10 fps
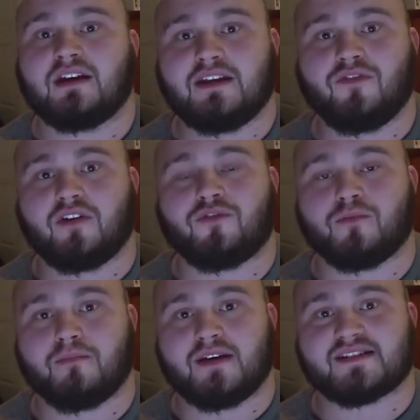even if
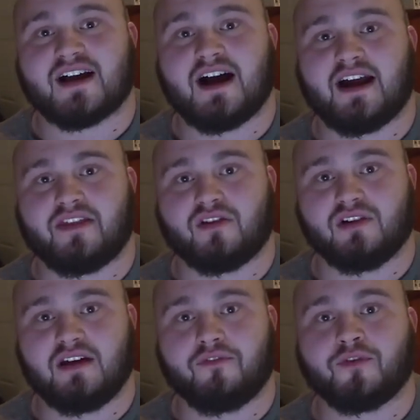you miss high in the
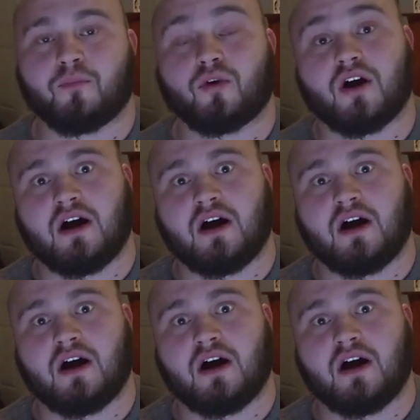lift more